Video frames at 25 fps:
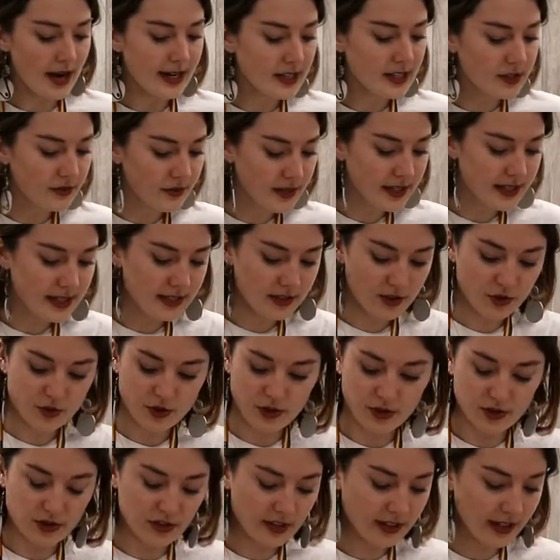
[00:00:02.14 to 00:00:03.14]
I need to read these
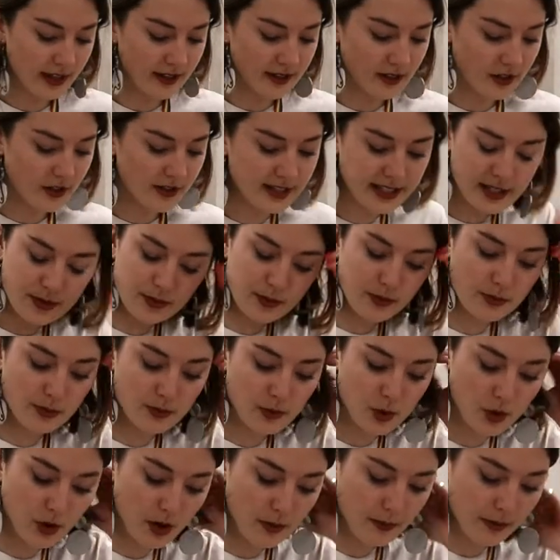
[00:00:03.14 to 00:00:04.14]
instructions again because these ones are
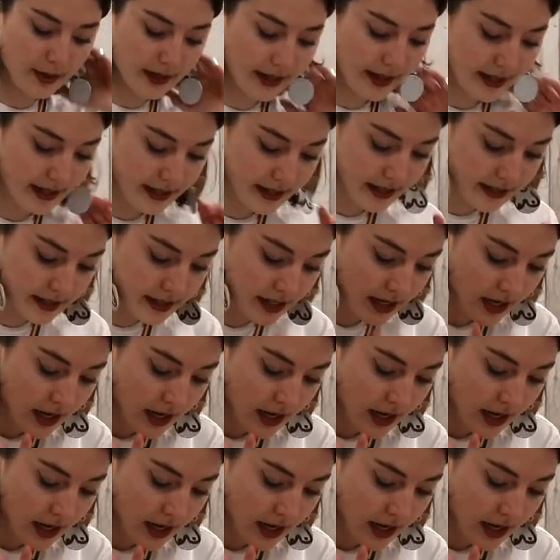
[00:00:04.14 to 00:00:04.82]
more complicated.